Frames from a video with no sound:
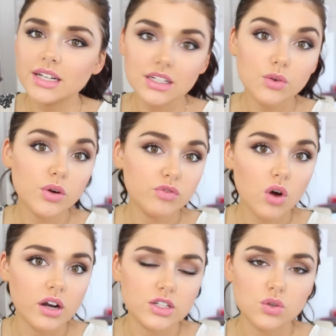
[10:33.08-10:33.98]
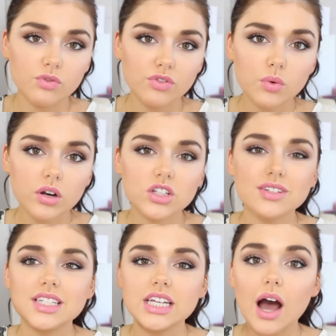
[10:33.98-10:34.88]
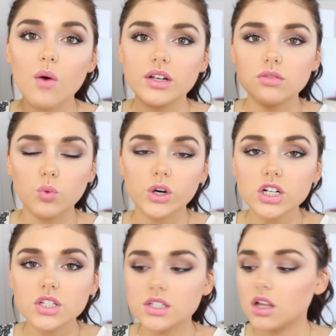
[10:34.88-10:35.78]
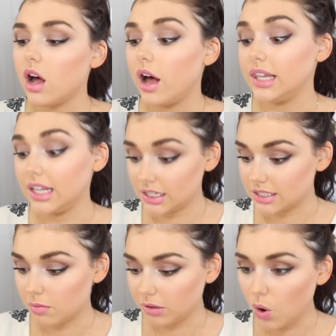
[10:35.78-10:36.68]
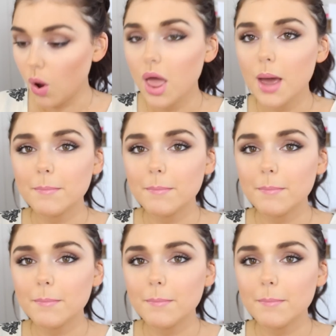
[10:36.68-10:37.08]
I did a review on it, so if you want to see how it works, uh, link it down below.